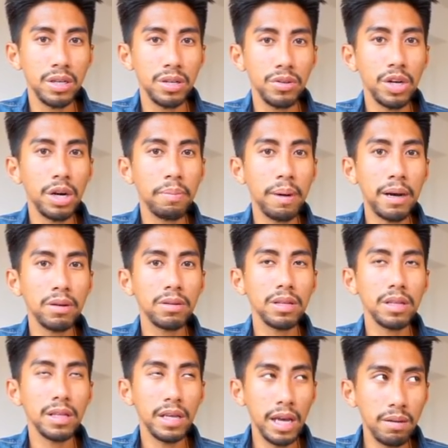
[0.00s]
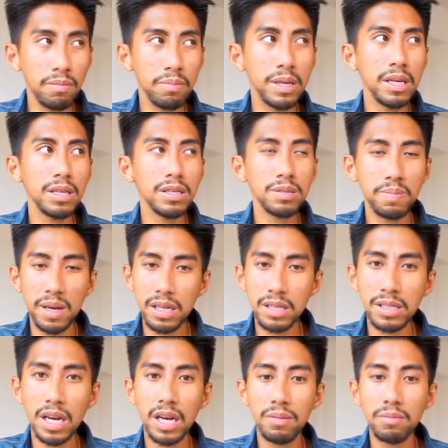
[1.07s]
They're about can be spending
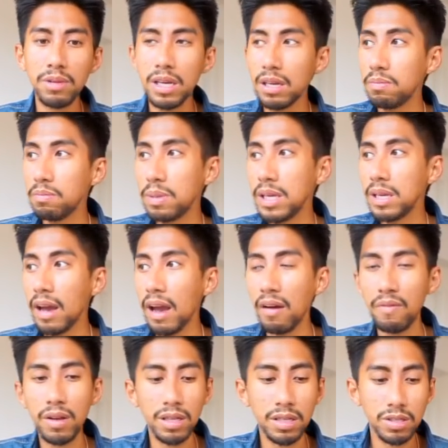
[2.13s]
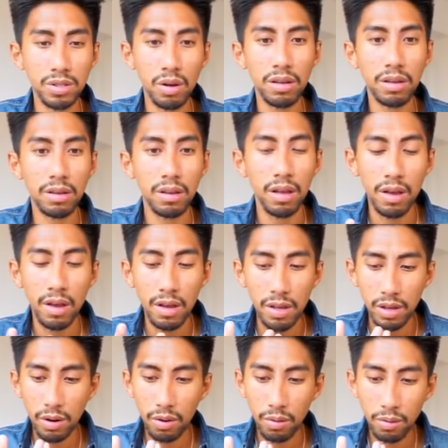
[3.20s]
time, can be having that solid,
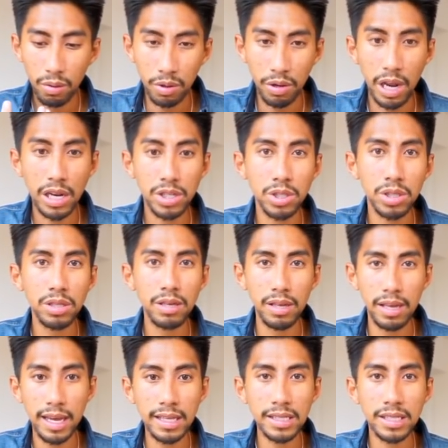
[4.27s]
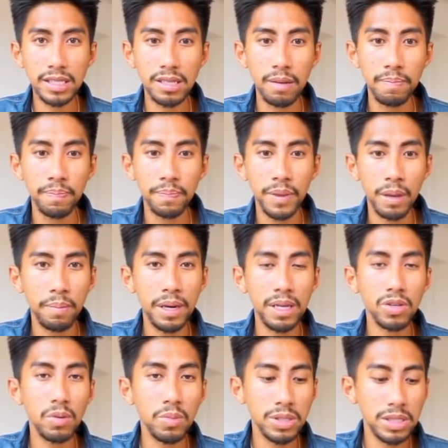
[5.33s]
you know, connection. Yes, but it's
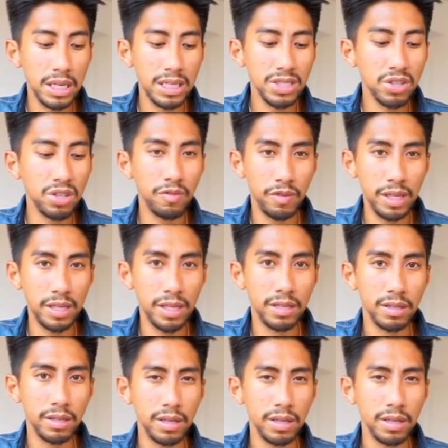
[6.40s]
almost like it's convenient.